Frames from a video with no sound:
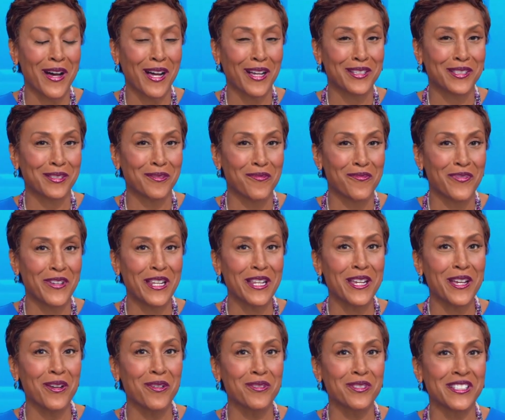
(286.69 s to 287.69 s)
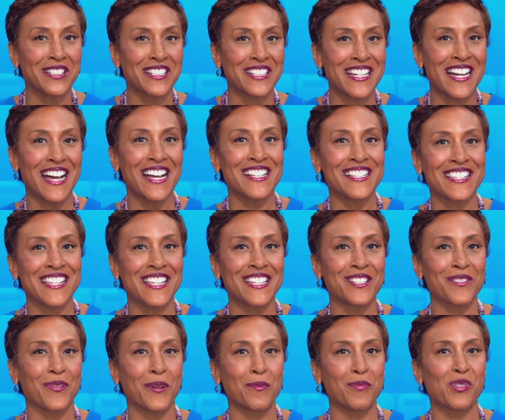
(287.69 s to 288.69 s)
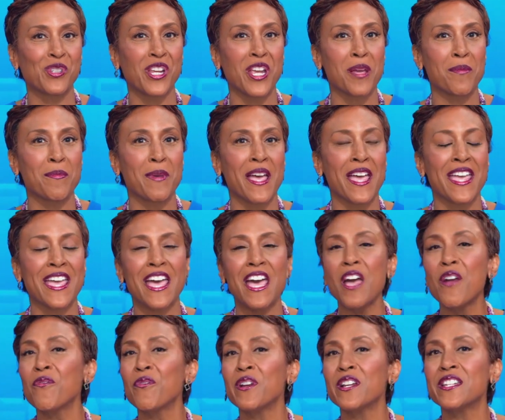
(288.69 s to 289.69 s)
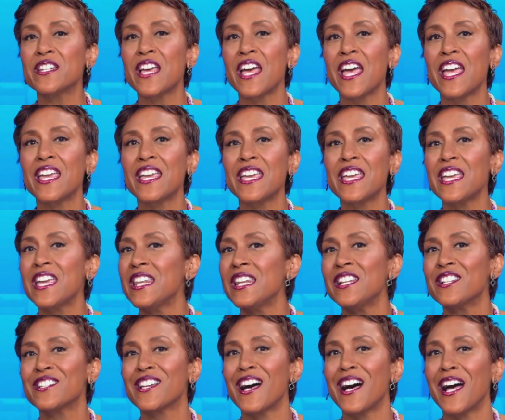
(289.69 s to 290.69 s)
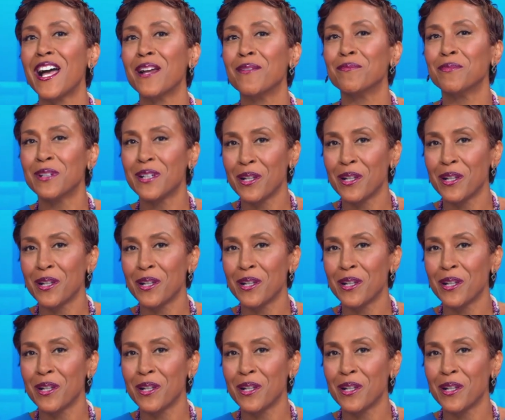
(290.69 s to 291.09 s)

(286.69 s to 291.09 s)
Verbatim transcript: awesome videos and content from G M A every day, anytime.